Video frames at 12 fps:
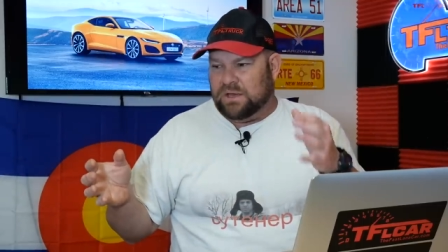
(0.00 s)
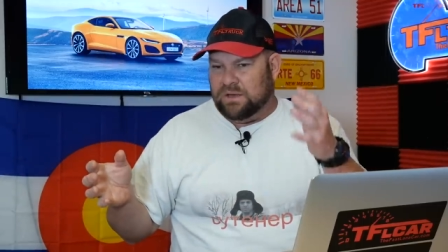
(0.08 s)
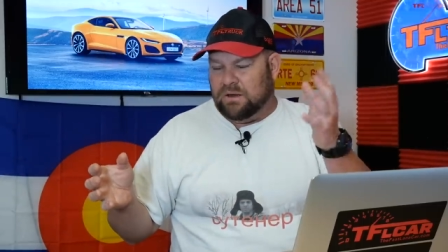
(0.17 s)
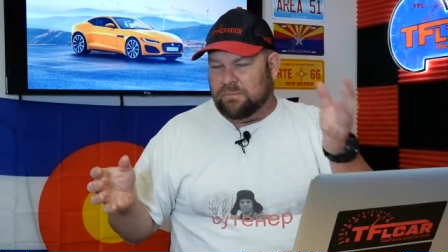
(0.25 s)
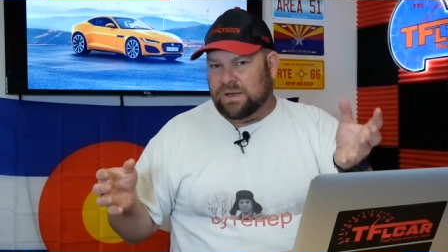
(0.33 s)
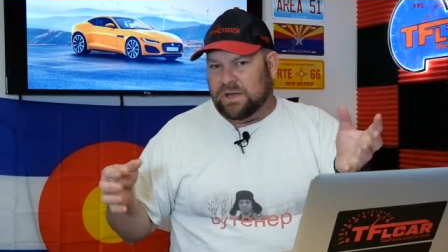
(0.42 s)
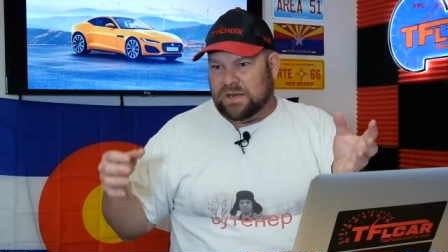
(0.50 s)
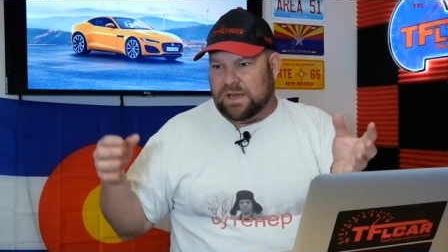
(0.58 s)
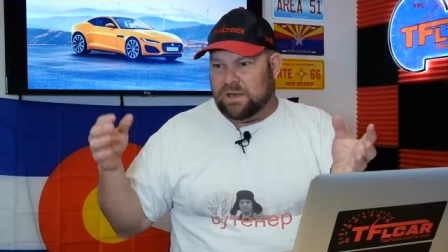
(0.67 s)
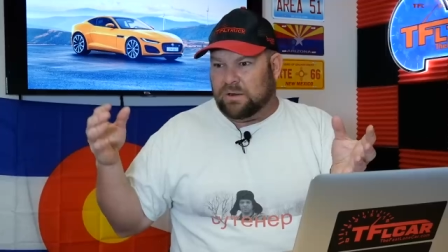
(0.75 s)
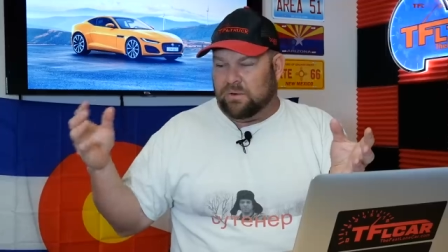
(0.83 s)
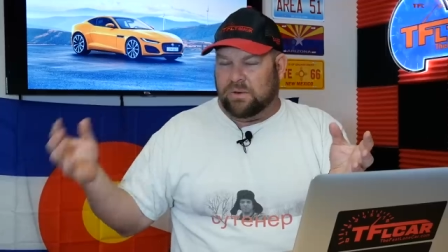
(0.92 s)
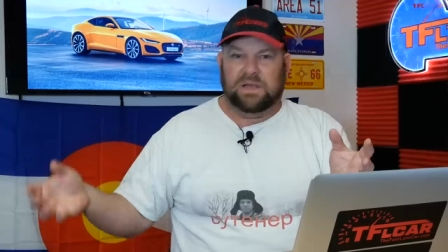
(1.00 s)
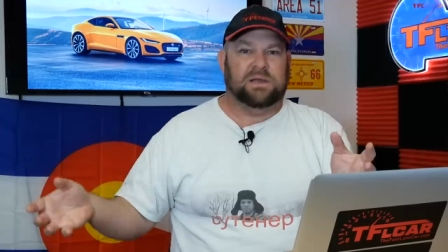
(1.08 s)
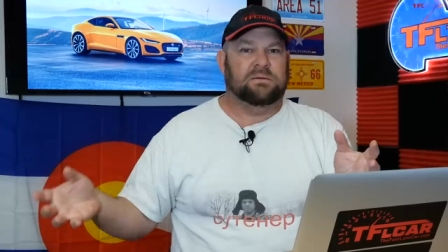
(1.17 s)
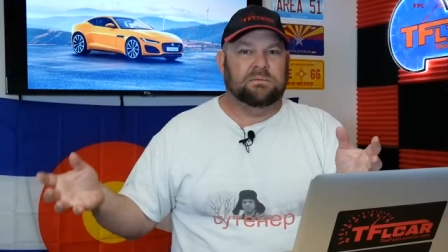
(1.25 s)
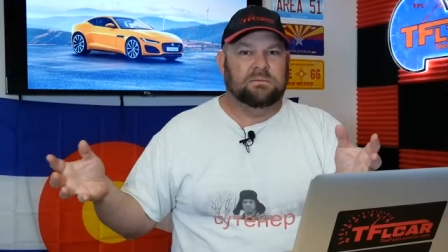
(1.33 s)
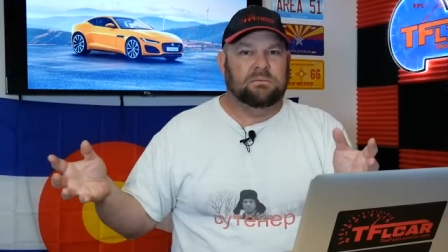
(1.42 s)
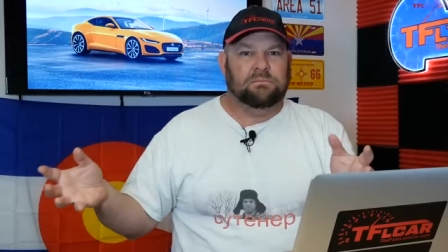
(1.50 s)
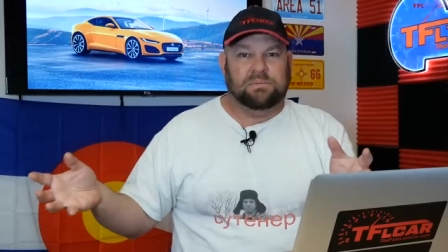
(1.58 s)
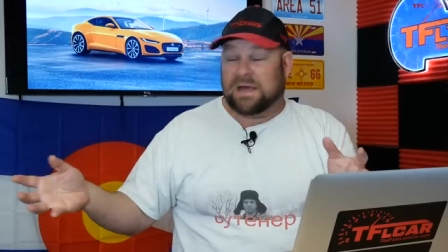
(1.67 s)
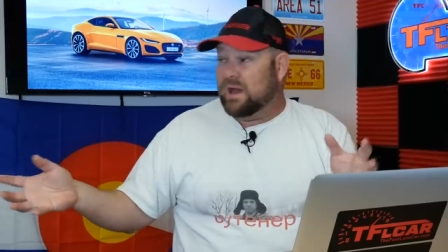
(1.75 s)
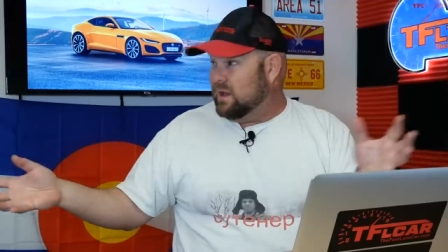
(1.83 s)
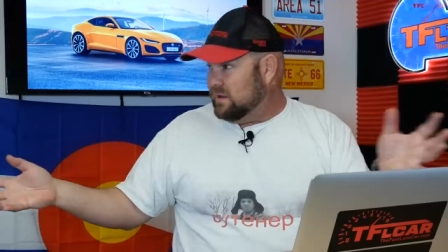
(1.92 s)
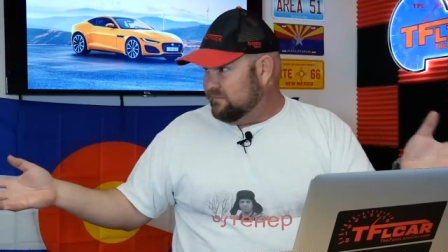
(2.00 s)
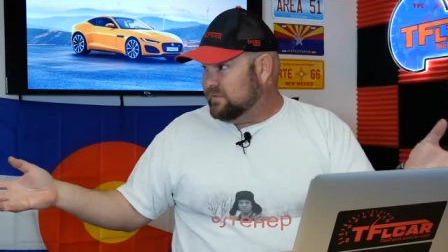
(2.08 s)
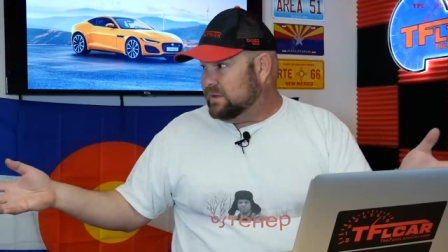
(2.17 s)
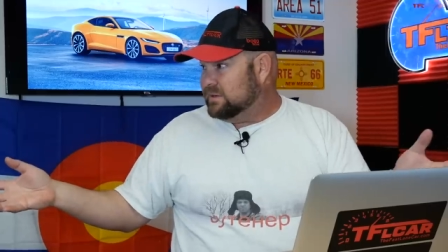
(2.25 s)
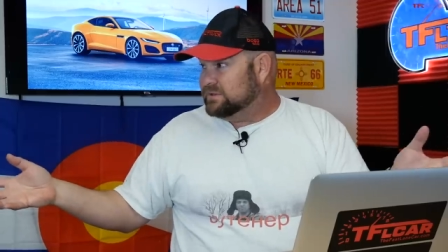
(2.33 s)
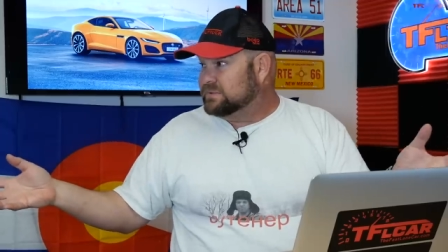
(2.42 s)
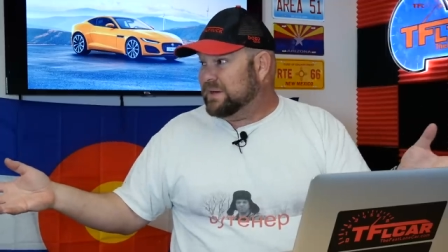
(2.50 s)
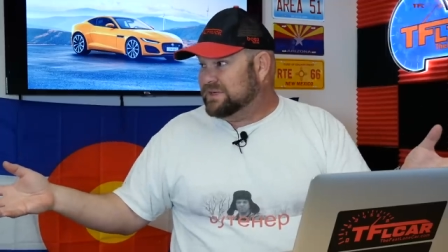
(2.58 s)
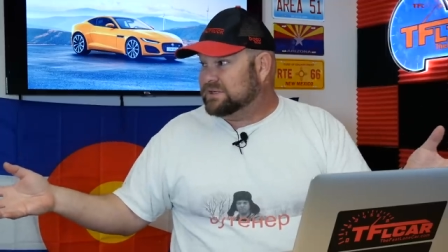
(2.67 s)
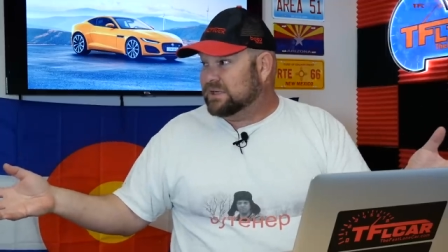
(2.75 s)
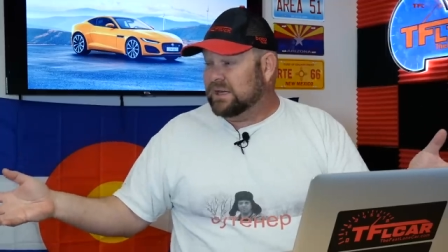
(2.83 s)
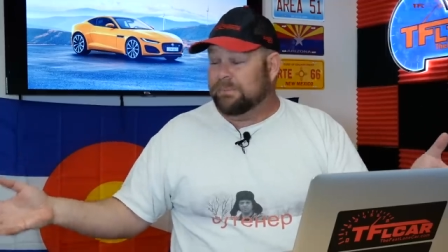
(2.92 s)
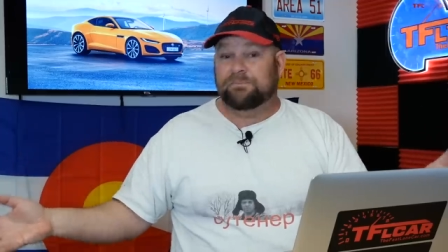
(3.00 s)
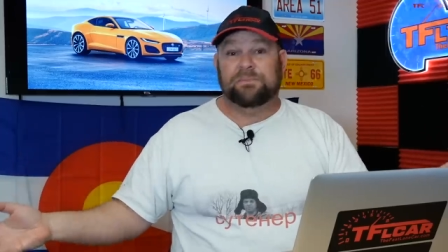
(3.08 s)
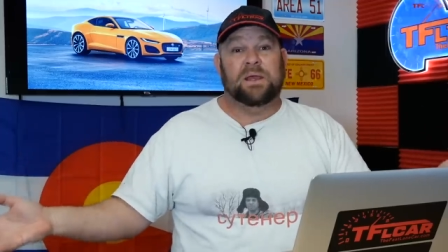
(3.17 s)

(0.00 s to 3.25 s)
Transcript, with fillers: European and Korean uh, vehicles basically,